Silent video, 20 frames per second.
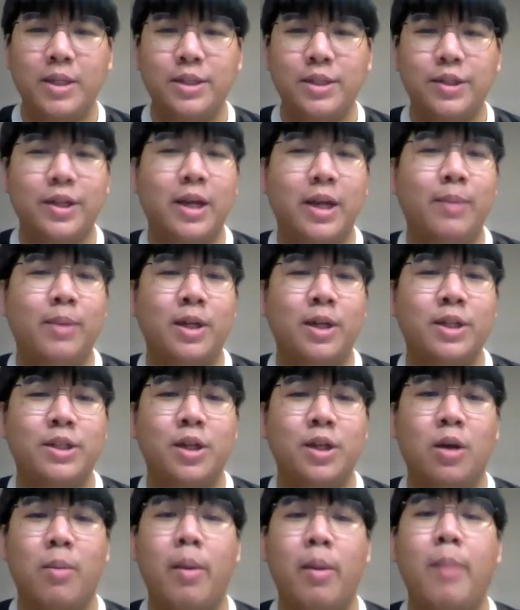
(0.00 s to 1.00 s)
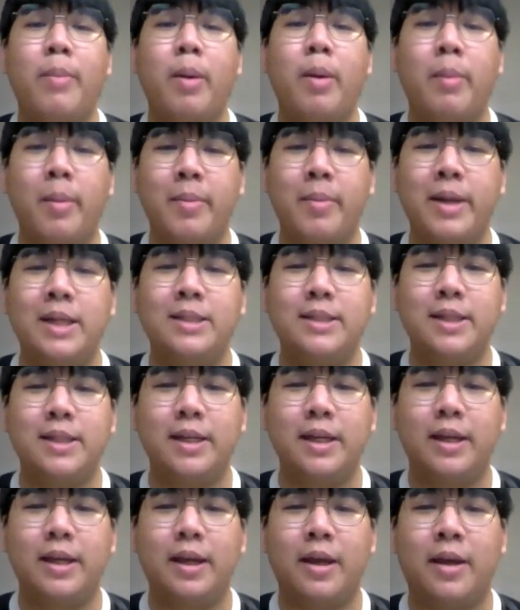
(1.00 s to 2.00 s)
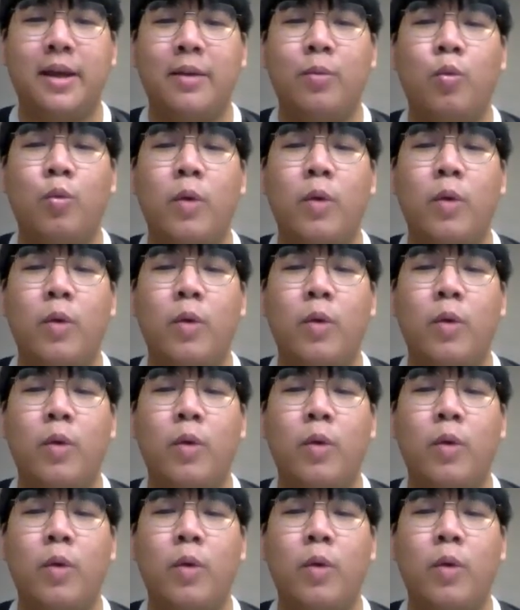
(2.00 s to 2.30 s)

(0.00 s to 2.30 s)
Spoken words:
today I'm going to talk about probability and